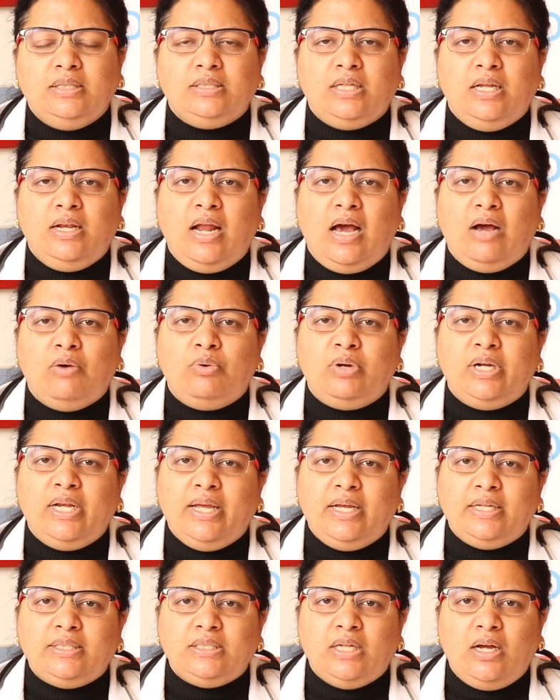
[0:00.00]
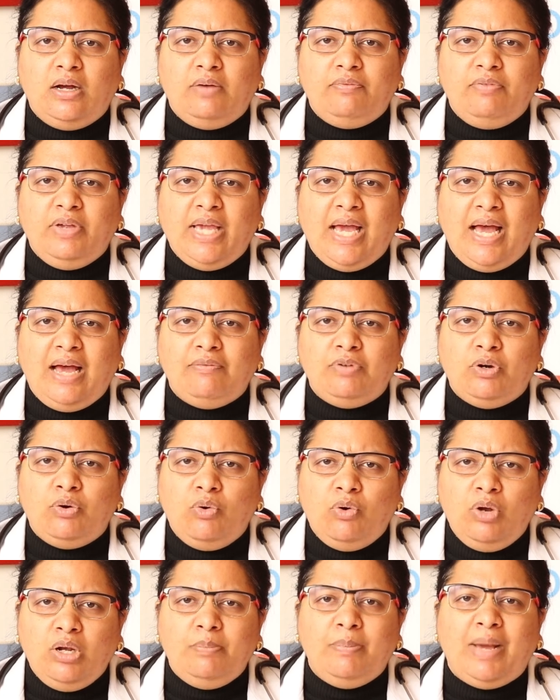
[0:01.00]
See, nowadays we have a
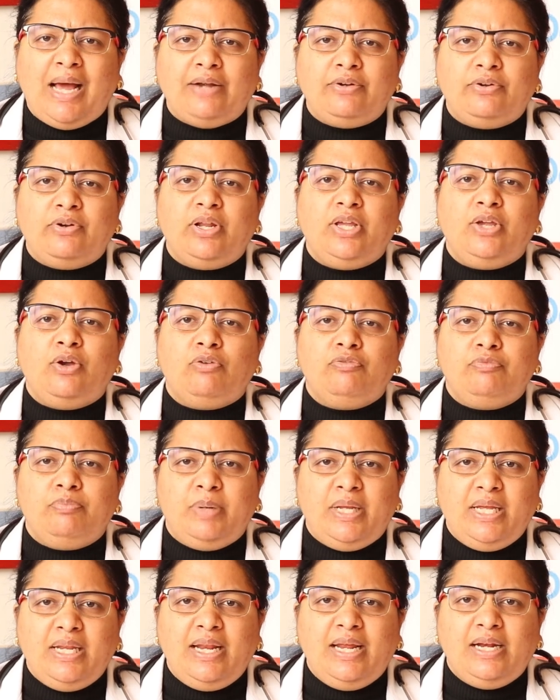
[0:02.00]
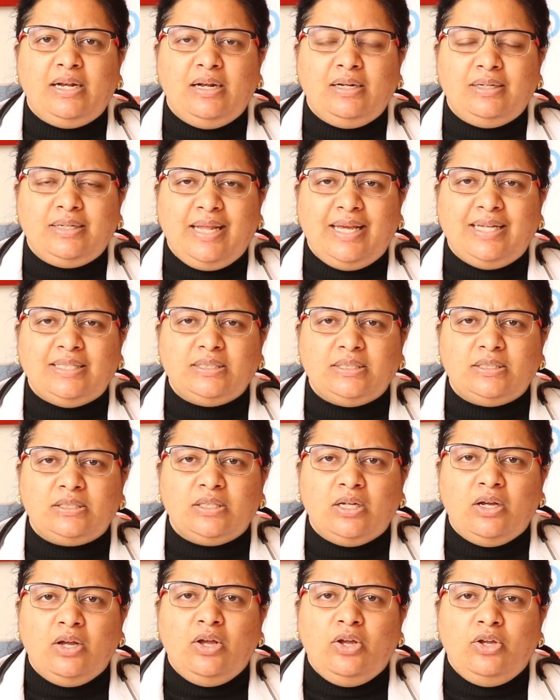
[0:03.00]
whole battery of prenatal
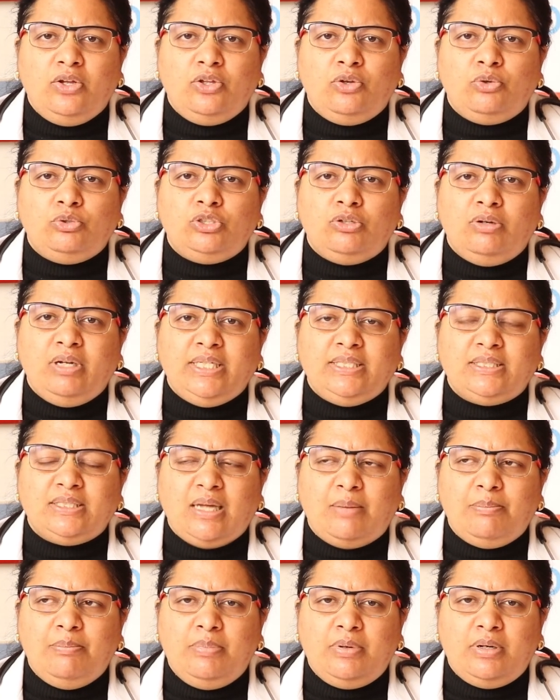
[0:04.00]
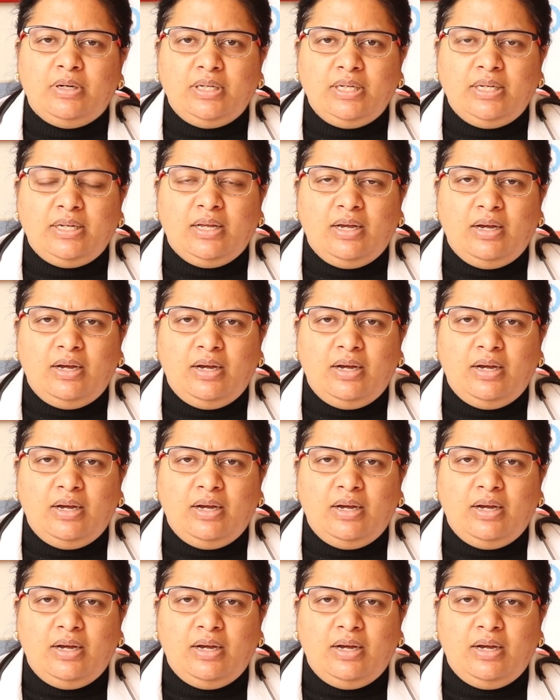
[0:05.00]
tests, usually some blood